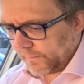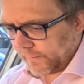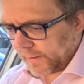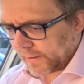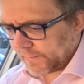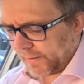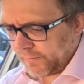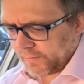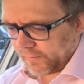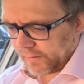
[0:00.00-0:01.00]
The
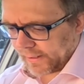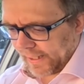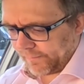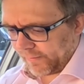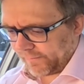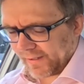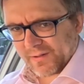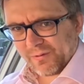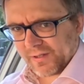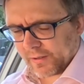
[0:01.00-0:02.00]
exposure on the camera, I think that's
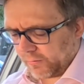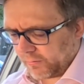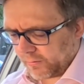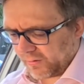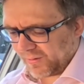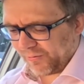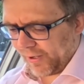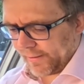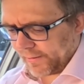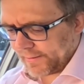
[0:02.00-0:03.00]
what it's called, or the brightness.